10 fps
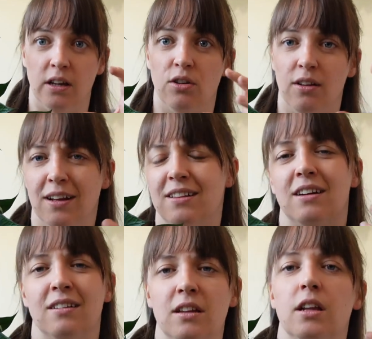like
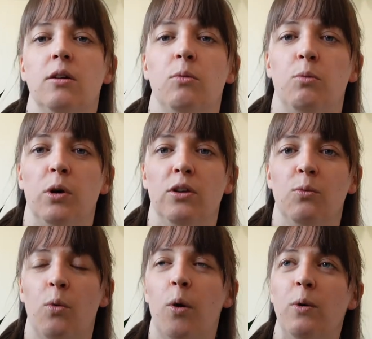
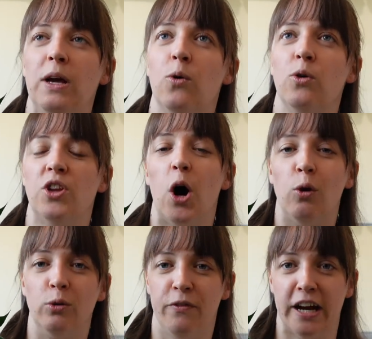what we called the
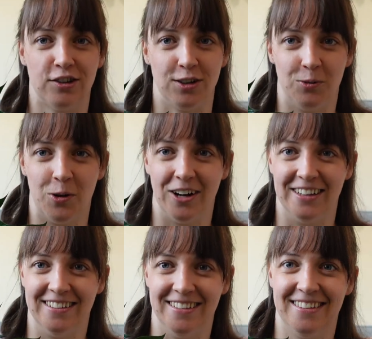old-fashioned
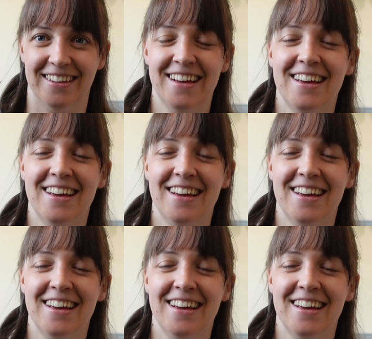ones.